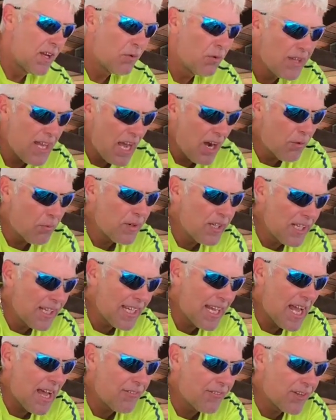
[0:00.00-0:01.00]
without
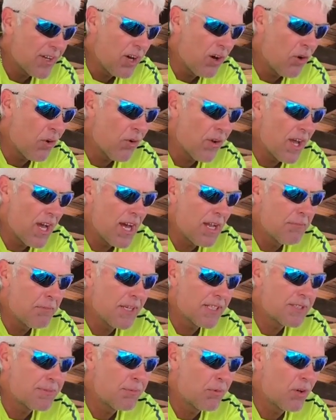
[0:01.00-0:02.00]
really having to hold on
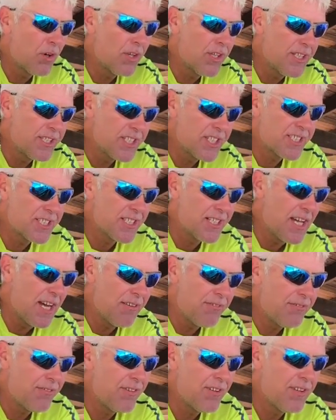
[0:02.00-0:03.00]
much more than just
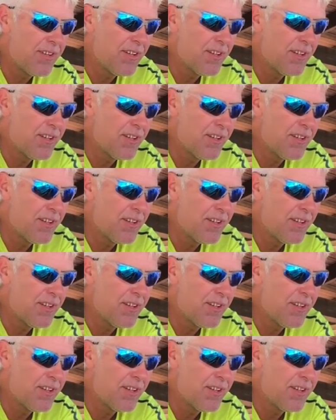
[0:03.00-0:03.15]
enough